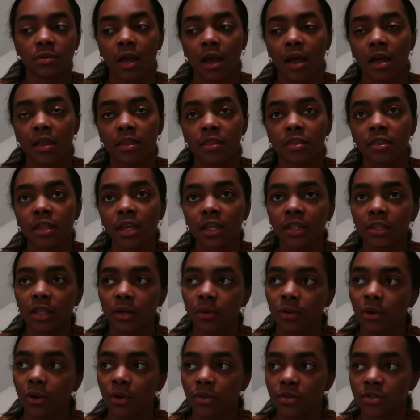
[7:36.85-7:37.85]
I think they
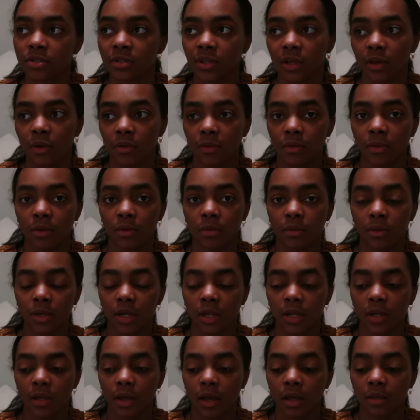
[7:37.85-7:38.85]
were on sale though when
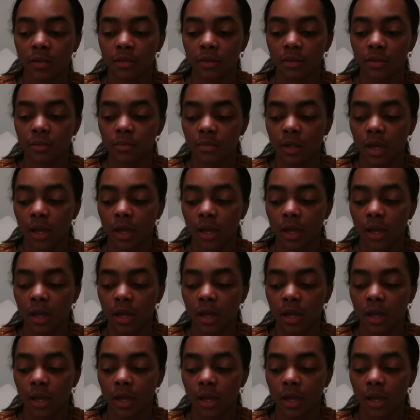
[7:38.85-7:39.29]
I got them.